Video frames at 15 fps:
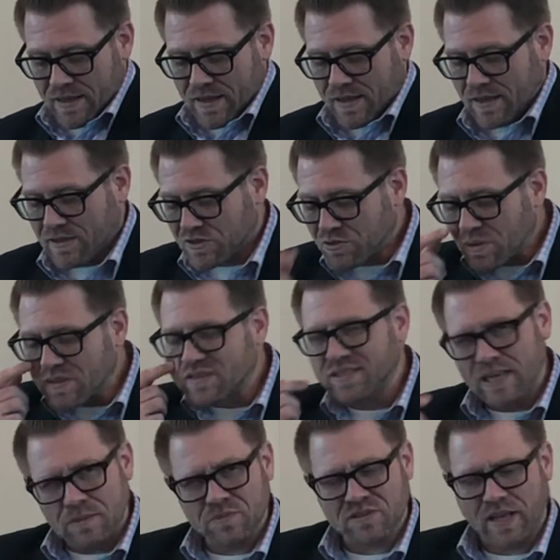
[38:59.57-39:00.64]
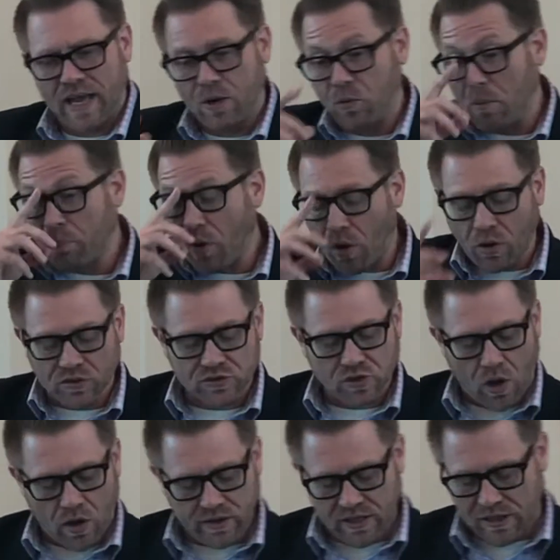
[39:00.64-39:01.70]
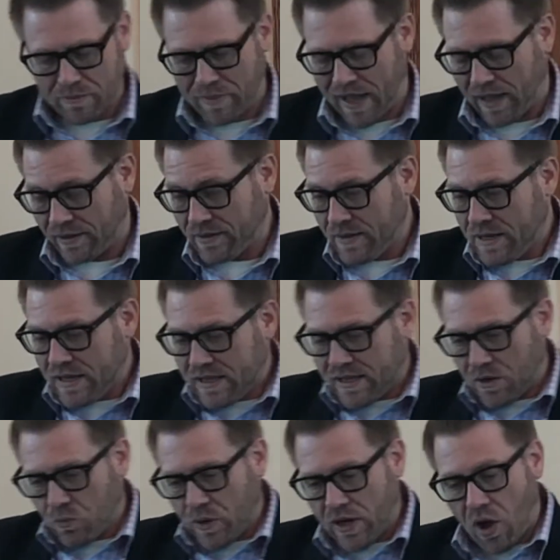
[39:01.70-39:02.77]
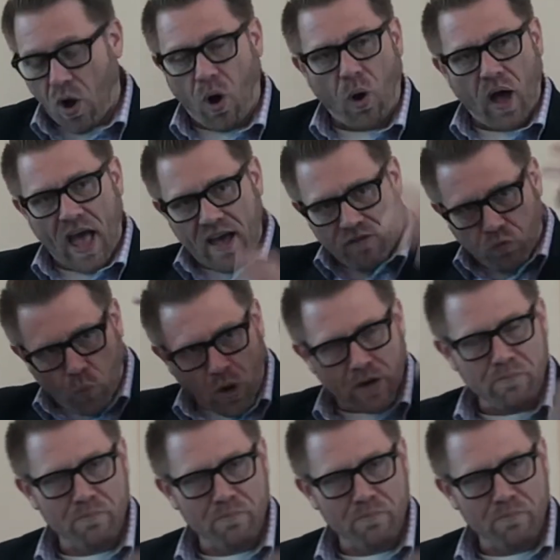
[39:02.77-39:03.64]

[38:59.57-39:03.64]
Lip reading: And so it seems like what Paul's talking about, that we all have one